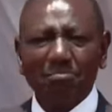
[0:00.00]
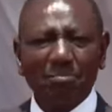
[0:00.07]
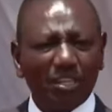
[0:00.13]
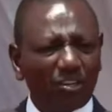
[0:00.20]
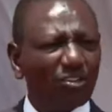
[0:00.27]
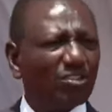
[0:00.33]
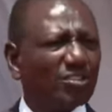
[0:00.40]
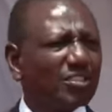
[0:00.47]

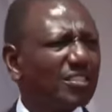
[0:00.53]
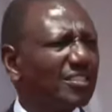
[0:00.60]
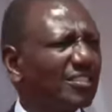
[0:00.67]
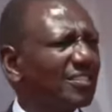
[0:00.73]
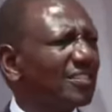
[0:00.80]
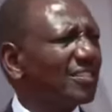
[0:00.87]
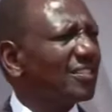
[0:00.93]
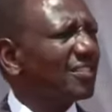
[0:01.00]
Because
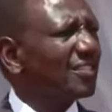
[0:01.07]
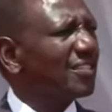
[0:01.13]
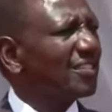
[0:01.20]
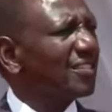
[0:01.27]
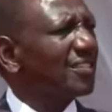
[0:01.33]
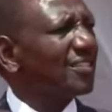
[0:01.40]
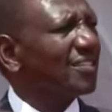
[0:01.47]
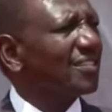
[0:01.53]

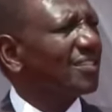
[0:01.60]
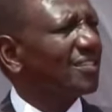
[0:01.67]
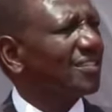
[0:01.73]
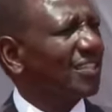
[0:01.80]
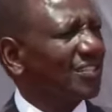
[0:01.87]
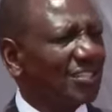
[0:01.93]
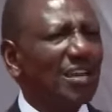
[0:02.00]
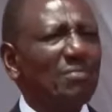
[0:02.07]

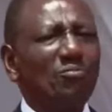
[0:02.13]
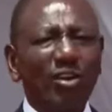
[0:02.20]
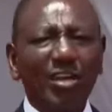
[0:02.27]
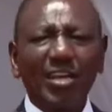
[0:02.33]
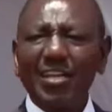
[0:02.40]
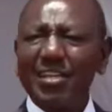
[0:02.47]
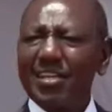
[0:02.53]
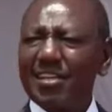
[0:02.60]
the same
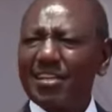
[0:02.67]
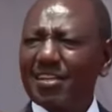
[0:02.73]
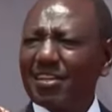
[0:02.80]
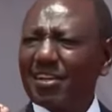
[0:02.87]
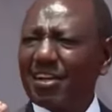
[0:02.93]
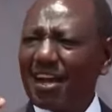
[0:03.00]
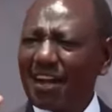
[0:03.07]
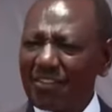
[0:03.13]
way
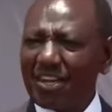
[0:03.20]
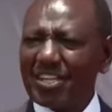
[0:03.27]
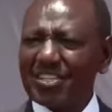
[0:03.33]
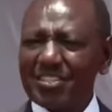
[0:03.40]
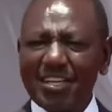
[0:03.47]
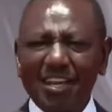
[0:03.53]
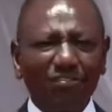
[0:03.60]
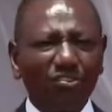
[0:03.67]

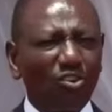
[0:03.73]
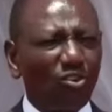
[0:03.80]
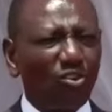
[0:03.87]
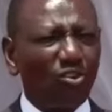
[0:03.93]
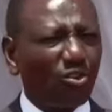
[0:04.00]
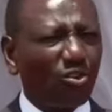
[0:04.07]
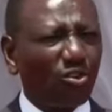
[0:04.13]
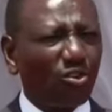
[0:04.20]
others have
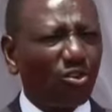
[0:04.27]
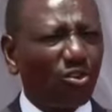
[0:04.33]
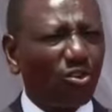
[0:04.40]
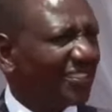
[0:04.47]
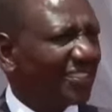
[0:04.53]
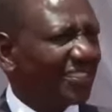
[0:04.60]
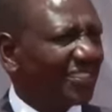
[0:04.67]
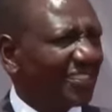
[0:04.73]
gold,
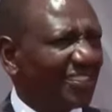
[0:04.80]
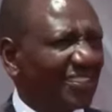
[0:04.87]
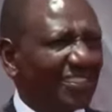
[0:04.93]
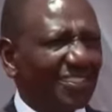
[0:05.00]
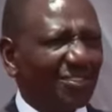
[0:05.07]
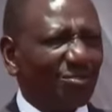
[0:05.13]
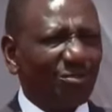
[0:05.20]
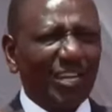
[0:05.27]

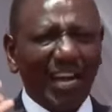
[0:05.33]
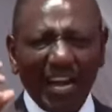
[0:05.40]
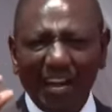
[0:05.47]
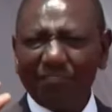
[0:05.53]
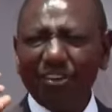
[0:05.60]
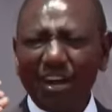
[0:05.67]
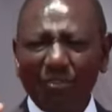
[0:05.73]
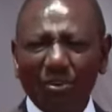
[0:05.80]
we
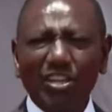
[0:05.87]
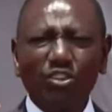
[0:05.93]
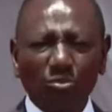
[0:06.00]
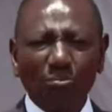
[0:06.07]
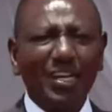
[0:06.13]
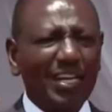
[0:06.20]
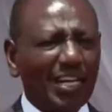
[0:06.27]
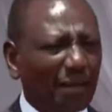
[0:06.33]
have our
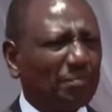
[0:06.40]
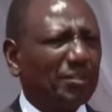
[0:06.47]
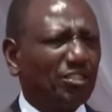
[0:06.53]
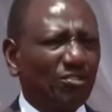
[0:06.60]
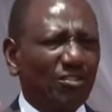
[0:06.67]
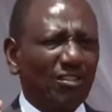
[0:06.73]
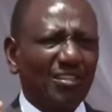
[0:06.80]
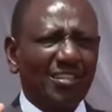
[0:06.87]
human
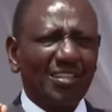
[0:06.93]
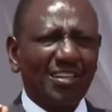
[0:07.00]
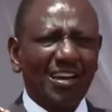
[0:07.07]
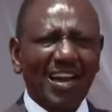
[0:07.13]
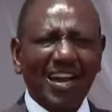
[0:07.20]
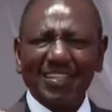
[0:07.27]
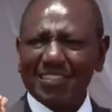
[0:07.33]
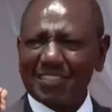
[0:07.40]
capital
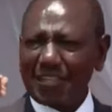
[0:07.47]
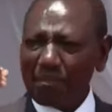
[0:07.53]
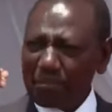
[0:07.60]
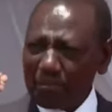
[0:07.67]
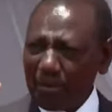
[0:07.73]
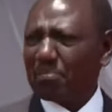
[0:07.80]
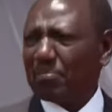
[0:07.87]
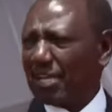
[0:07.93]
as the
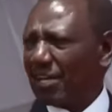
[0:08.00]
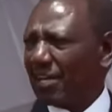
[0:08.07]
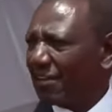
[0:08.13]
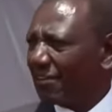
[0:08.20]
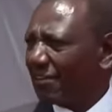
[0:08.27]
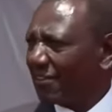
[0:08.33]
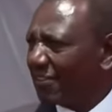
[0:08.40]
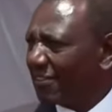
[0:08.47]
premier
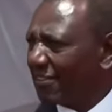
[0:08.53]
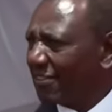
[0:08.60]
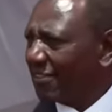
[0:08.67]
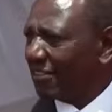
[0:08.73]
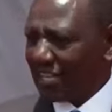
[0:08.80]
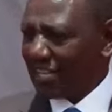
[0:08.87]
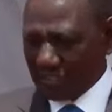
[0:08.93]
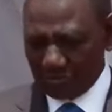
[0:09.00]

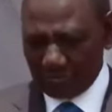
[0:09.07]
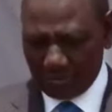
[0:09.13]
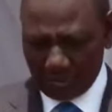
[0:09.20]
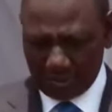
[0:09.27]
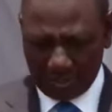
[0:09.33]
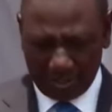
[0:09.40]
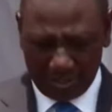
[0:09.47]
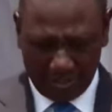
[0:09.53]

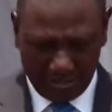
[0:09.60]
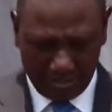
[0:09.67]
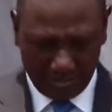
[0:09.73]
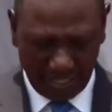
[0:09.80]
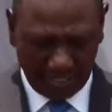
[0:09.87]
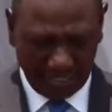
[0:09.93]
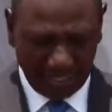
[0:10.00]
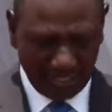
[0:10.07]
export
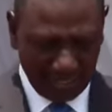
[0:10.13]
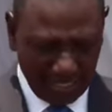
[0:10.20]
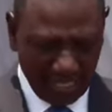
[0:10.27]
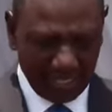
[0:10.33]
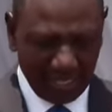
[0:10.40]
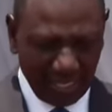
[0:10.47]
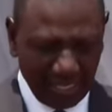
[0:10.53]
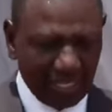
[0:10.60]
that
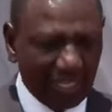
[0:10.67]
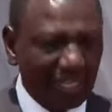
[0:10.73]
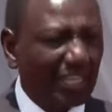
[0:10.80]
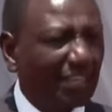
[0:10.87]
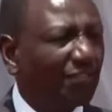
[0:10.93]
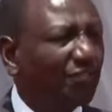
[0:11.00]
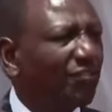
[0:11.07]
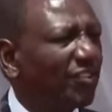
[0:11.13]
Kenya can
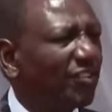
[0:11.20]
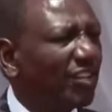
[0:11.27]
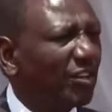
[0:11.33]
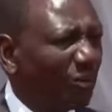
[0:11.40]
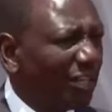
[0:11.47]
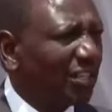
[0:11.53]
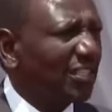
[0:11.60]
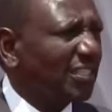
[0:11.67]
give the
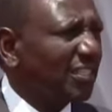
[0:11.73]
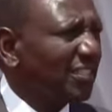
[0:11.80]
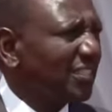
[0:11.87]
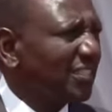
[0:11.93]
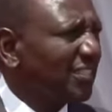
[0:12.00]
world.